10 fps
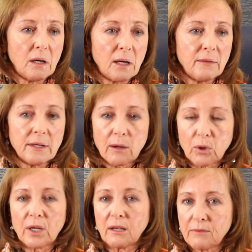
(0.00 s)
The
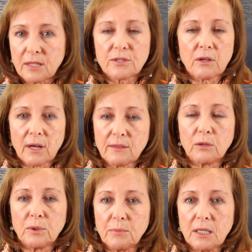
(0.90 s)
networking events, though, I
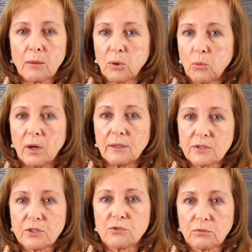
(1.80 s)
think would be number
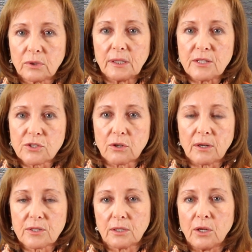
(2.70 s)
one, to really
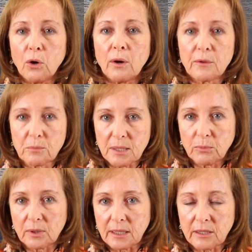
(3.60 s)
start to know other
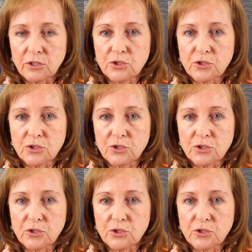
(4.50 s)
people in the